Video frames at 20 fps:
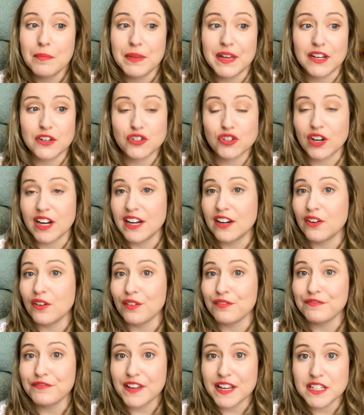being traded
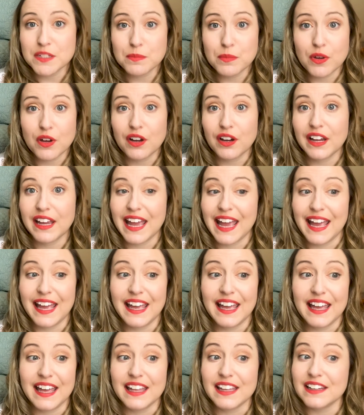on Facebook,
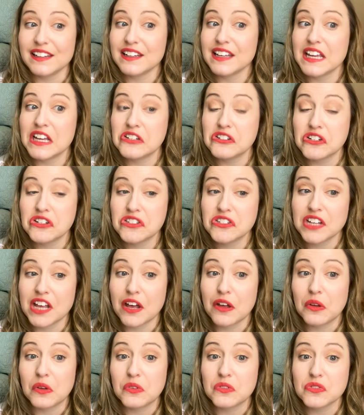and it just
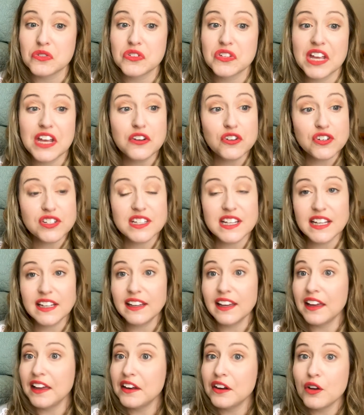sounds
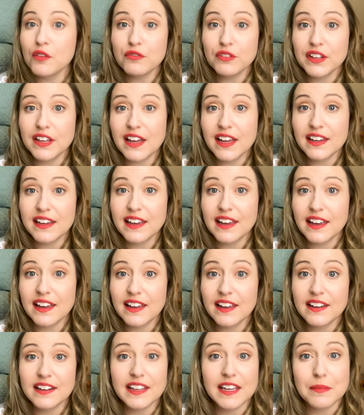interesting, and hopefully I
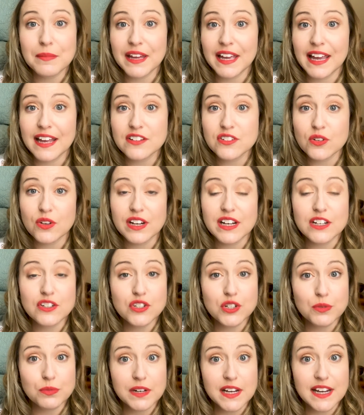can get my hands on it
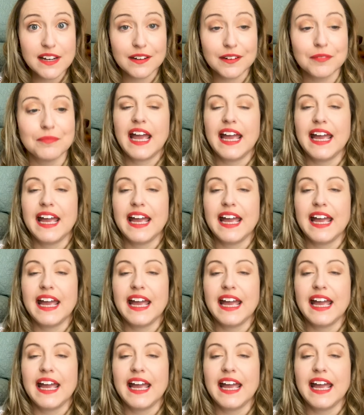to read.